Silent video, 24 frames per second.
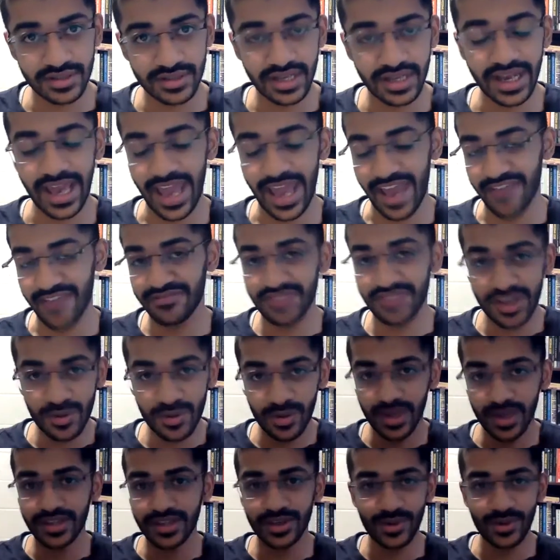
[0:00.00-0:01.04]
that
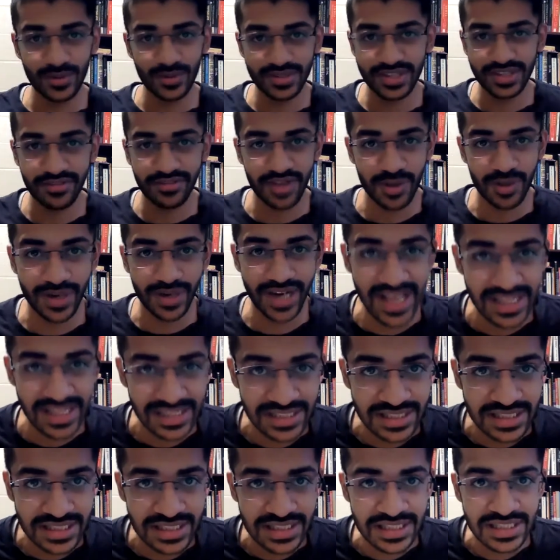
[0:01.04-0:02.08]
everyone knows everyone
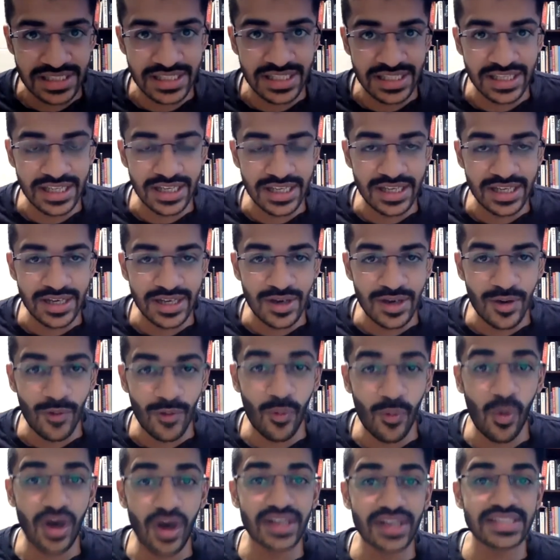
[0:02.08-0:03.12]
else,
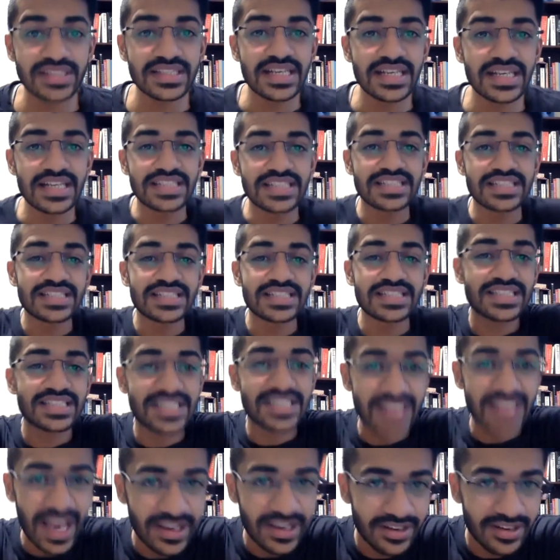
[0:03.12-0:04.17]
was
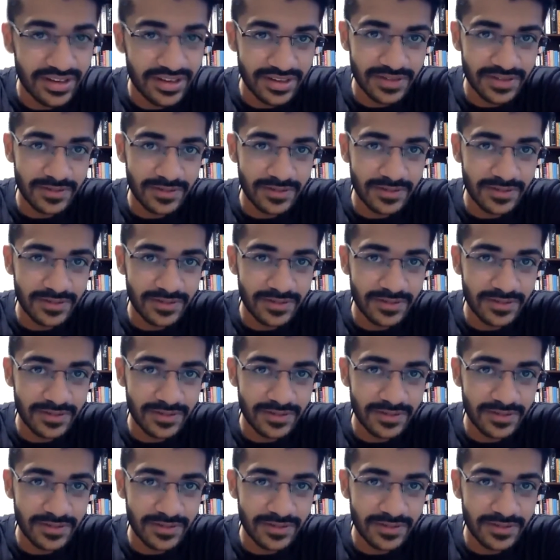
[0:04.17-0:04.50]
staggering.